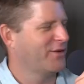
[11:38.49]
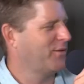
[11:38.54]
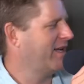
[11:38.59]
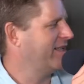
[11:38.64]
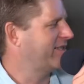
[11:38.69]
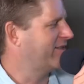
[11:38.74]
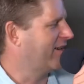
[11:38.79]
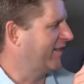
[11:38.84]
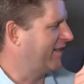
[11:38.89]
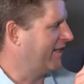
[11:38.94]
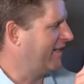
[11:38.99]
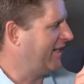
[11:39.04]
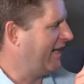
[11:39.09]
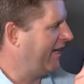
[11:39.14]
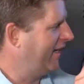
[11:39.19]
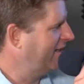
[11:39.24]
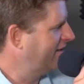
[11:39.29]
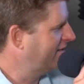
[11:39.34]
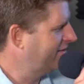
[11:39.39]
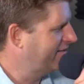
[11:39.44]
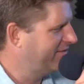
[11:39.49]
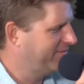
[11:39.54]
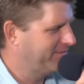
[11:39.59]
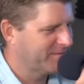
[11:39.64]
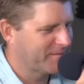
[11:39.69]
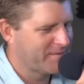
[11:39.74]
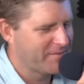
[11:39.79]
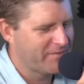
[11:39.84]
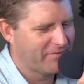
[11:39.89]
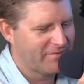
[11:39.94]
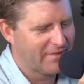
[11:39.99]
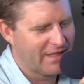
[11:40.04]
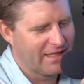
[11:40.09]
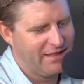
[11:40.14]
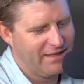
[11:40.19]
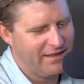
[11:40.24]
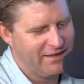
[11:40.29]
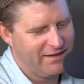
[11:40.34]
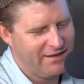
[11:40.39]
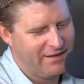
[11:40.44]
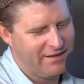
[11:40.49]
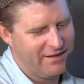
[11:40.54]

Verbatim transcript: way to start the day. Good way to start the day.